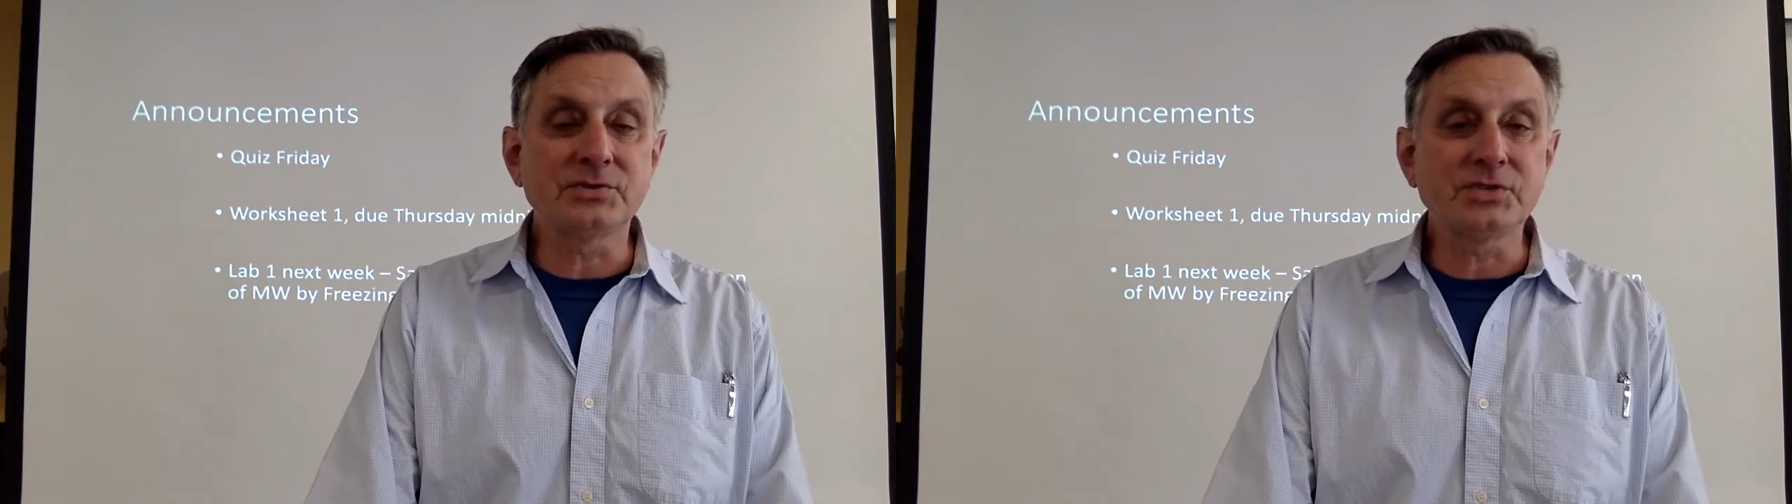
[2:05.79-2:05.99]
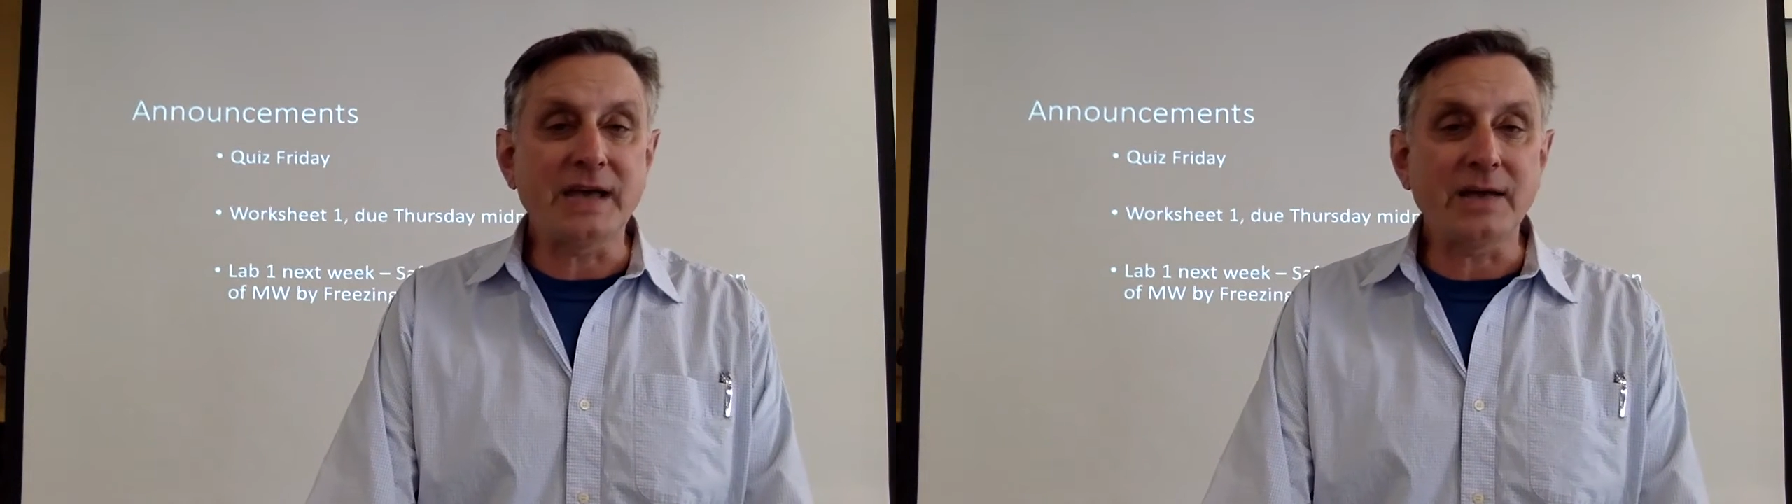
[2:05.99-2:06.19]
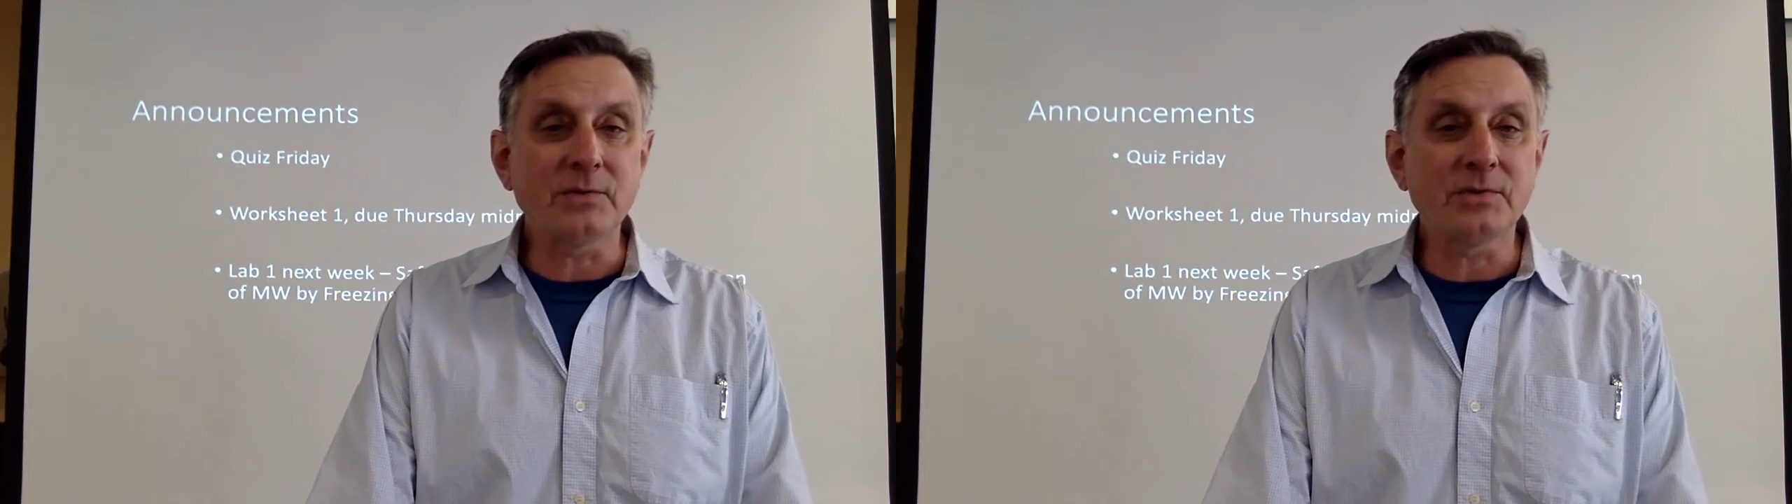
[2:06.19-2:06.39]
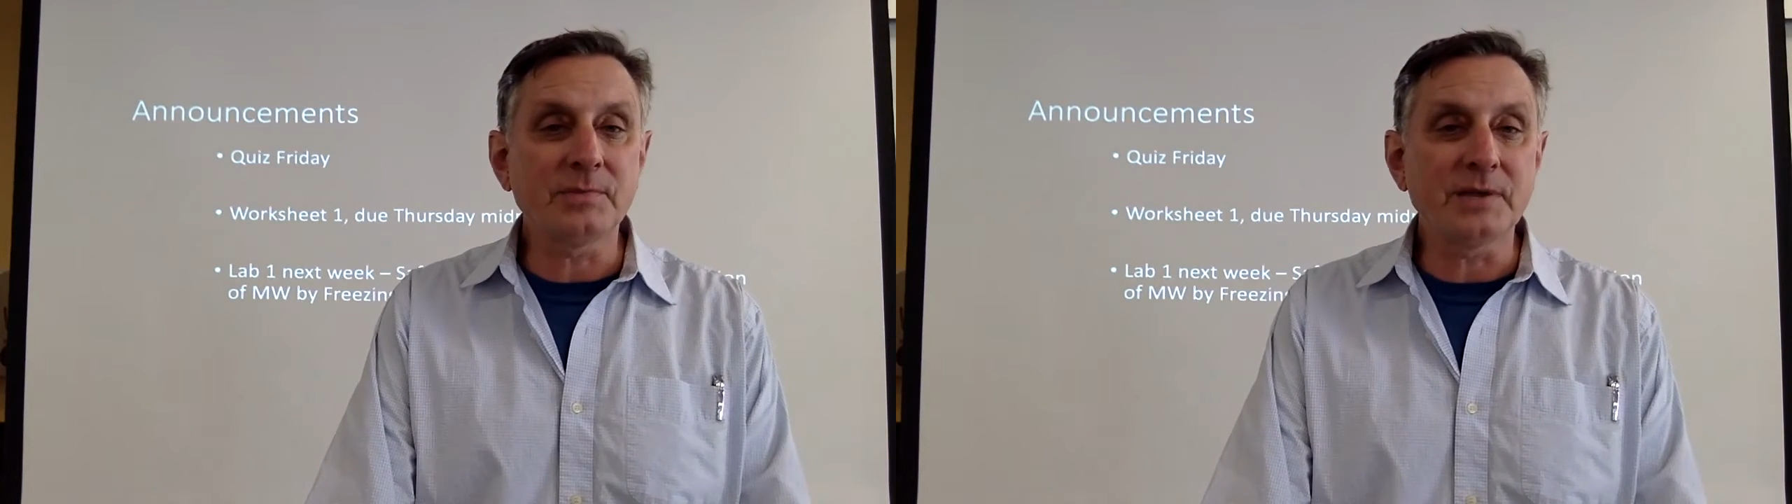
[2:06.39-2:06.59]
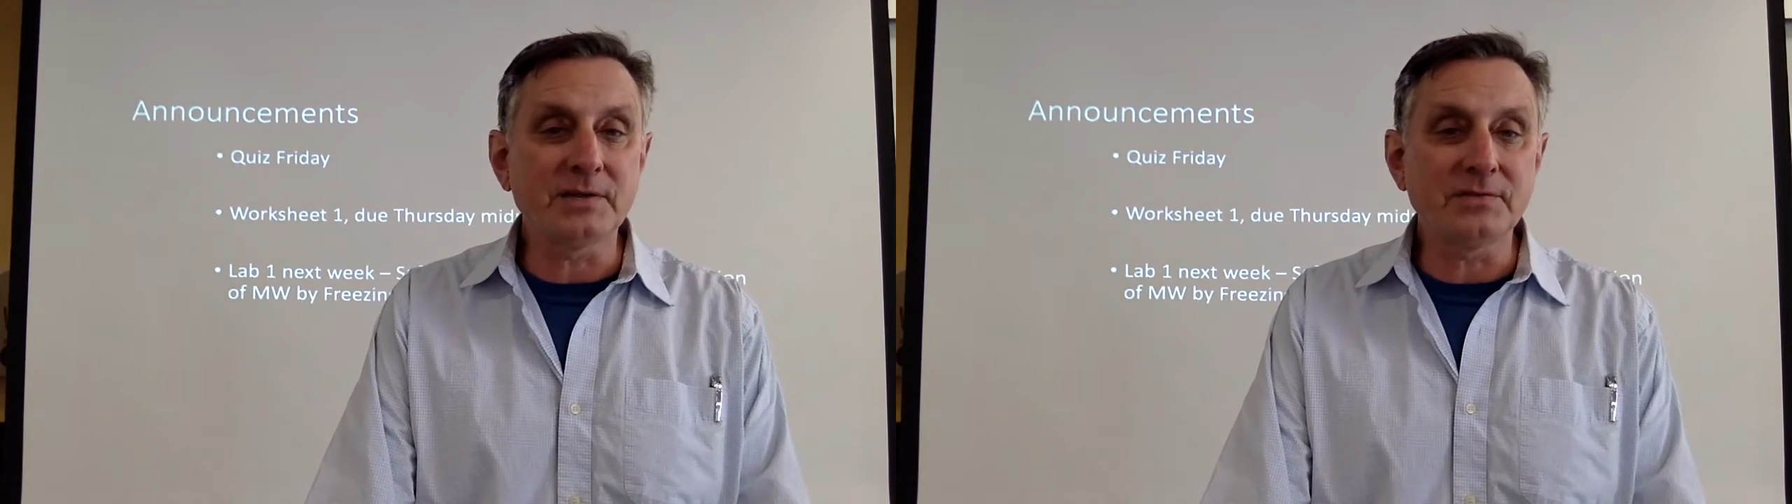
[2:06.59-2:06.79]
chat with
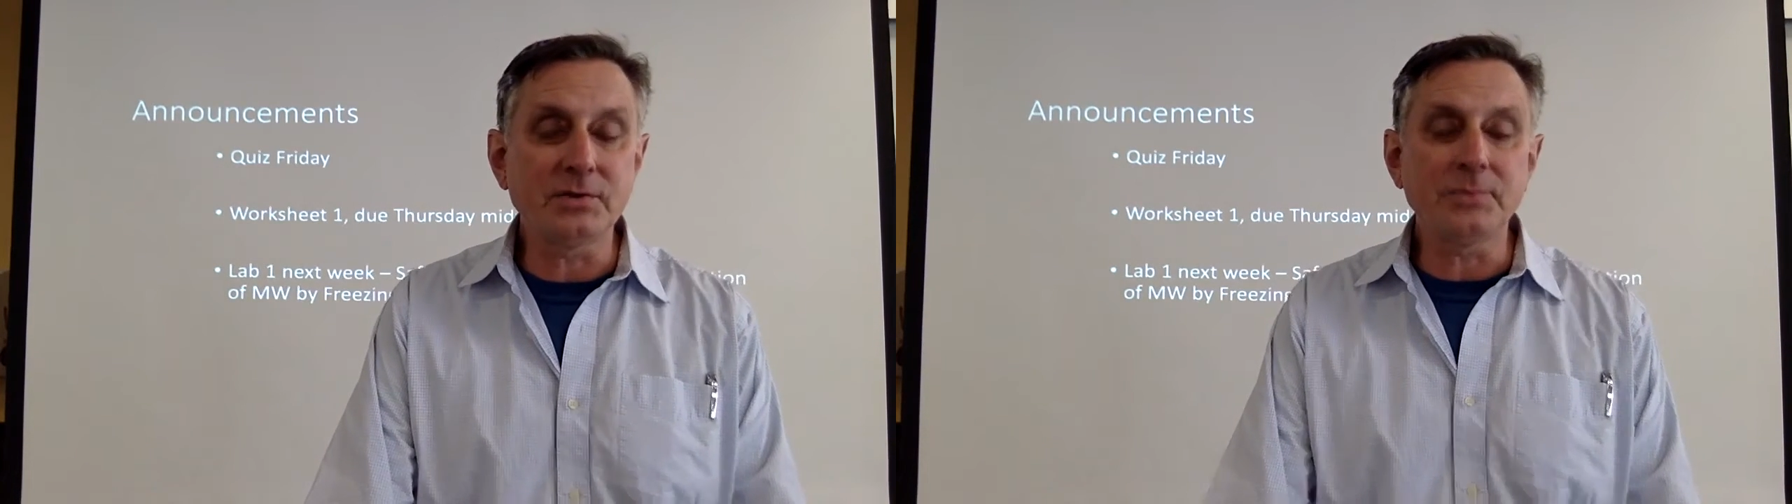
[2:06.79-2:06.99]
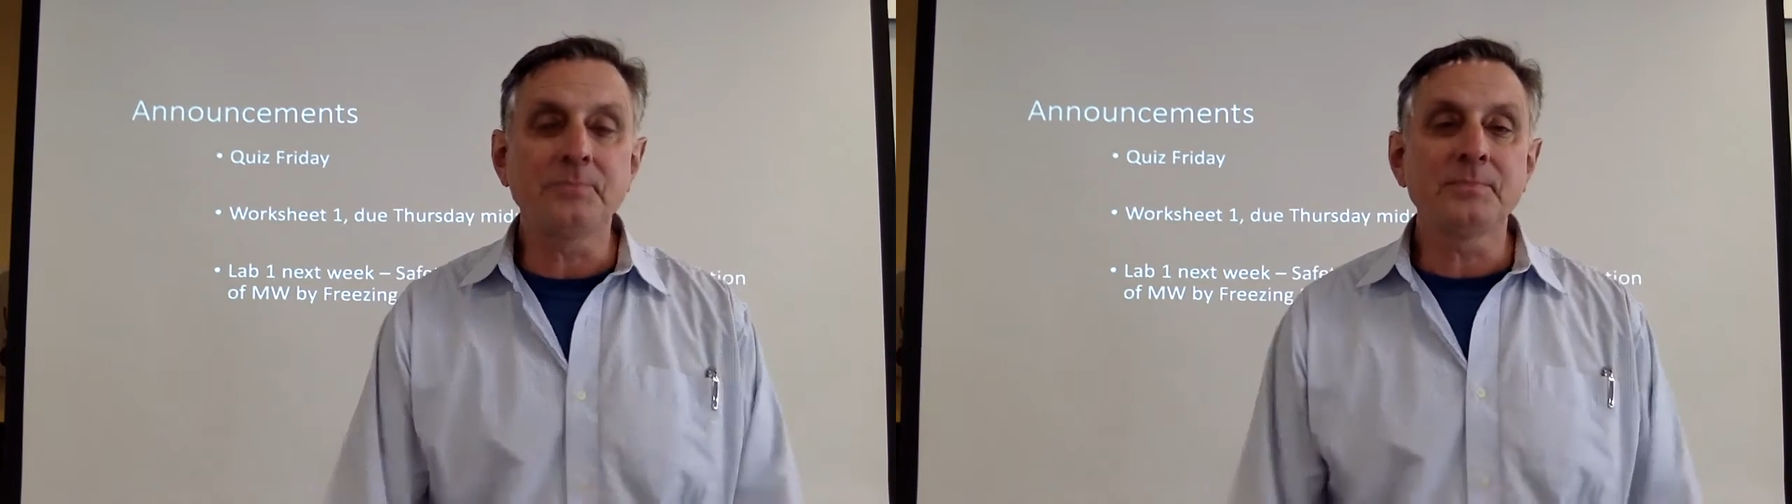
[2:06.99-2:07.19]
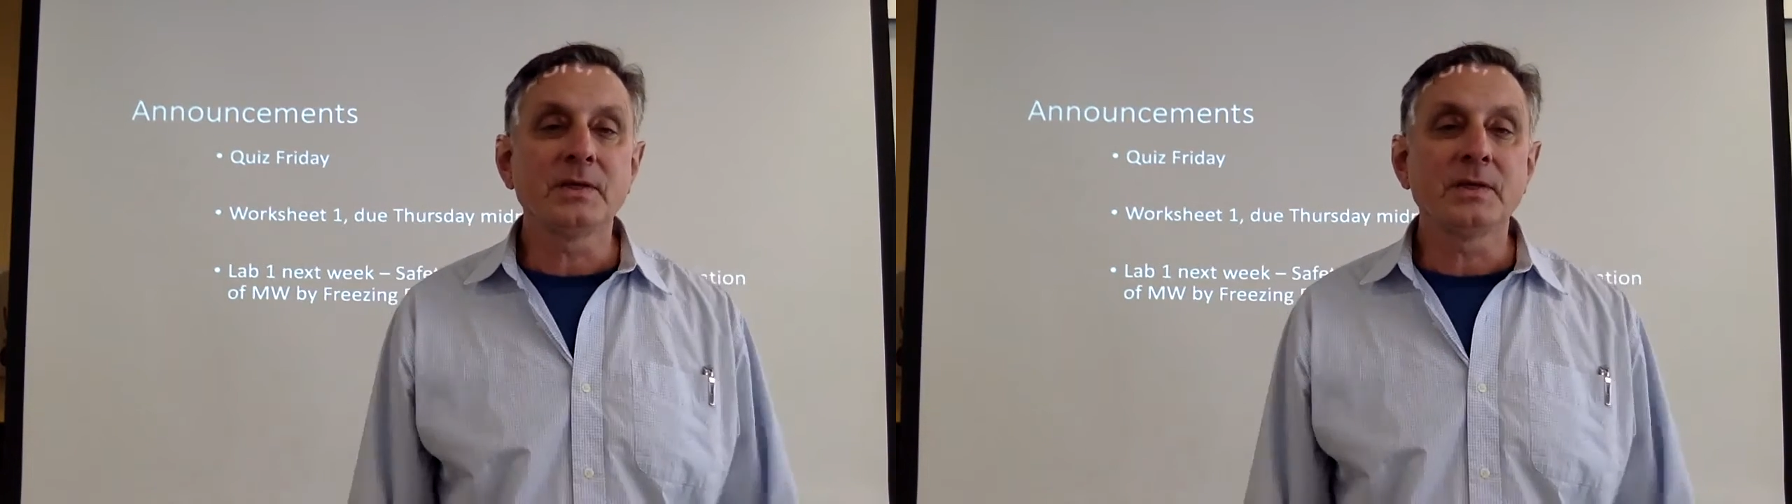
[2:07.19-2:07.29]
many of you